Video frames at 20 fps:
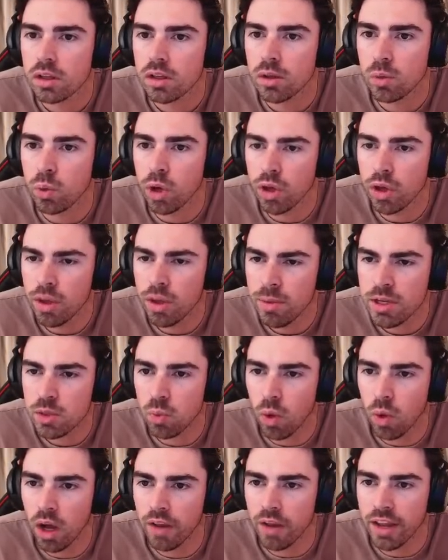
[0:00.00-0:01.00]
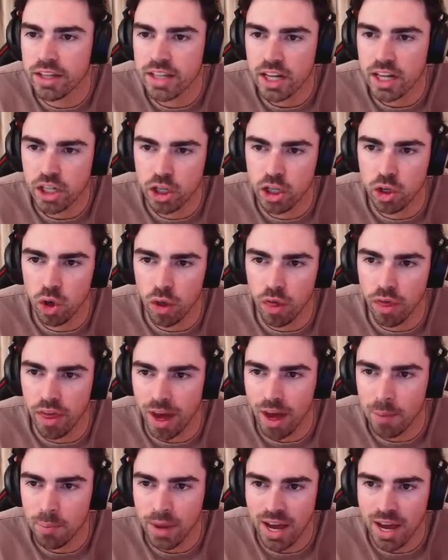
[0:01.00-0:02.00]
We only missed 1. That's actually not
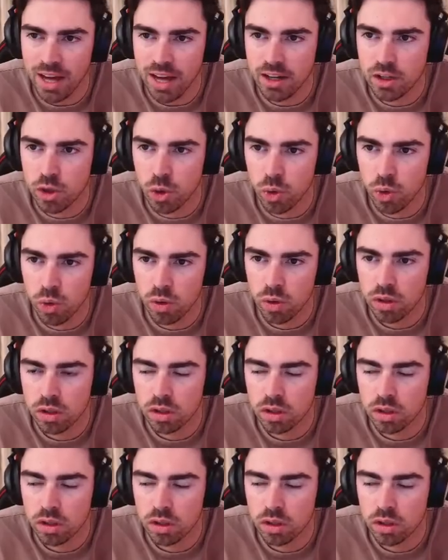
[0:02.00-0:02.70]
that bad. 2.